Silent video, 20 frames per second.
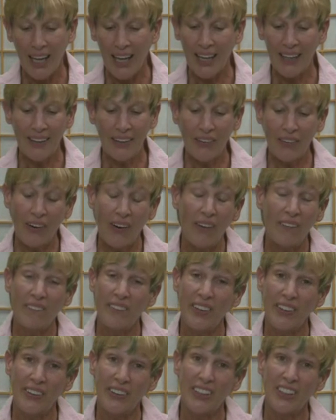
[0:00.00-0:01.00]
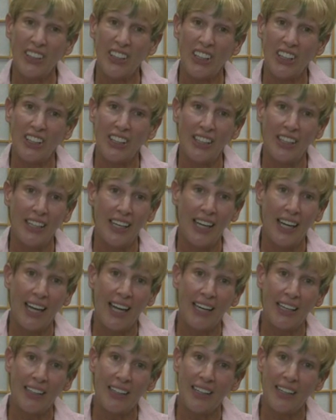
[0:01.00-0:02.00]
And they're all very good
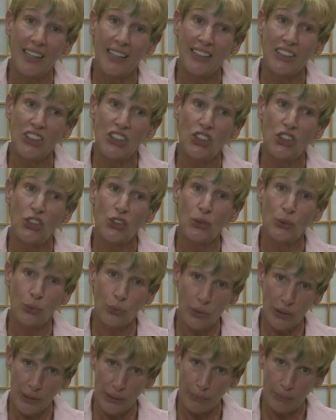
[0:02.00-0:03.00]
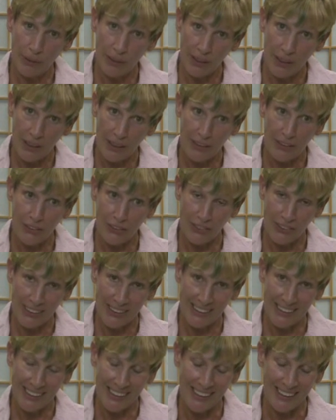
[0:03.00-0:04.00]
and extremely
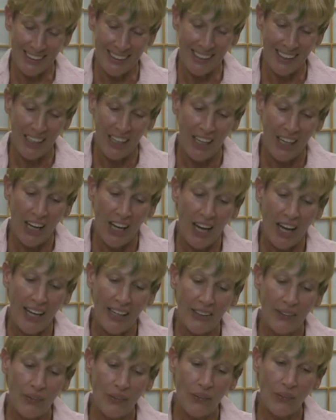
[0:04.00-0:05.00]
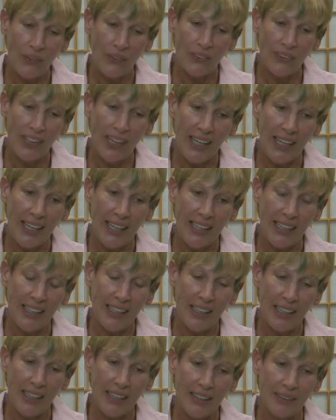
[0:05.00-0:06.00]
interesting. I hold a
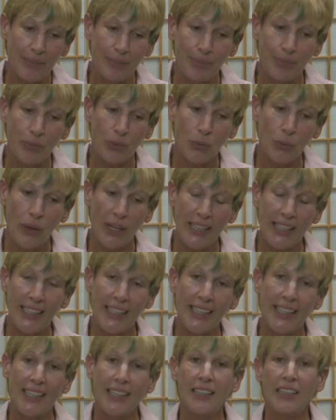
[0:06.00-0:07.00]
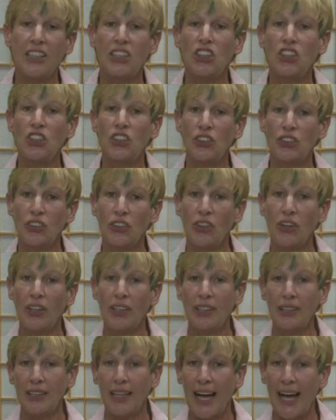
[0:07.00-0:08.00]
uh, Reiki healing circle
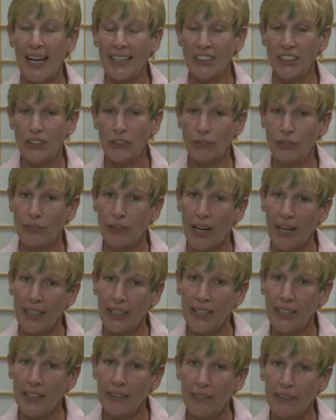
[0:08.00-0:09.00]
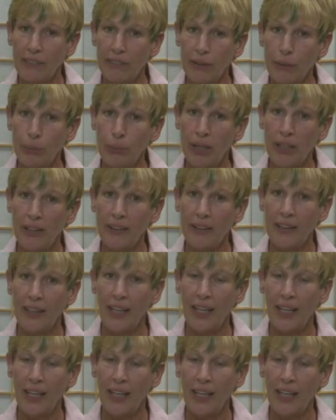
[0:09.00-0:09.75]
on the last Friday of every month,